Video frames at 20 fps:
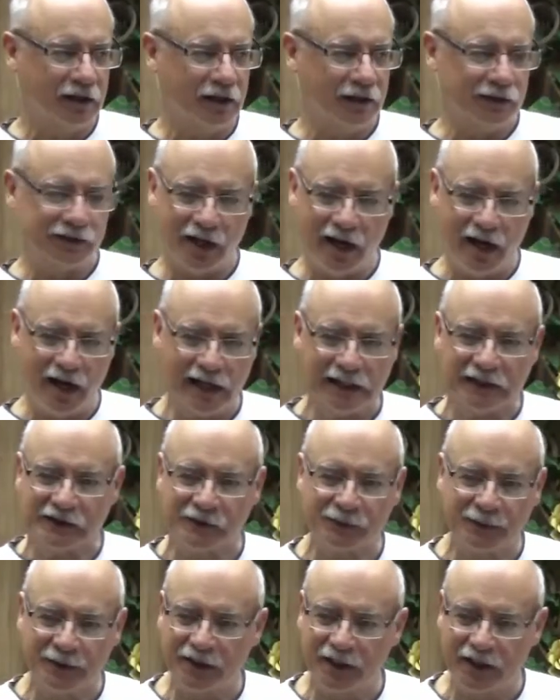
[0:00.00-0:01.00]

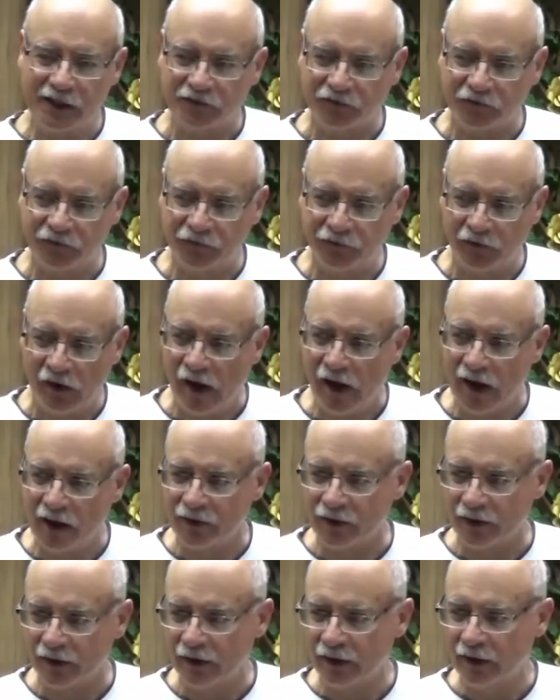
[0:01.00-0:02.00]
husband and a
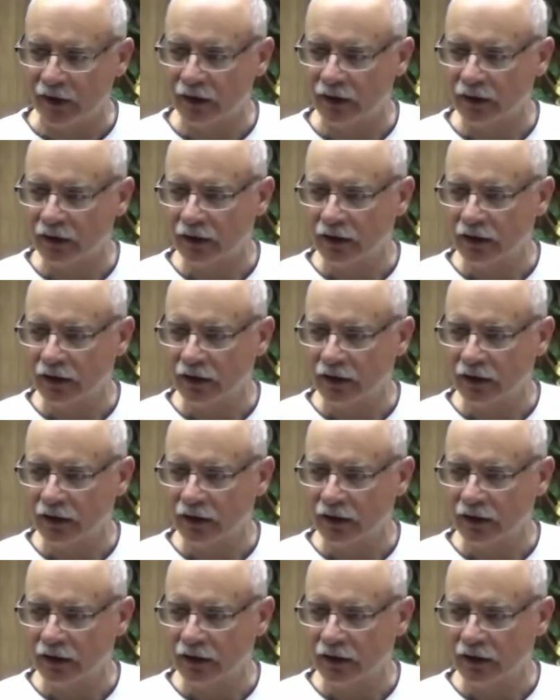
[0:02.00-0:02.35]
father,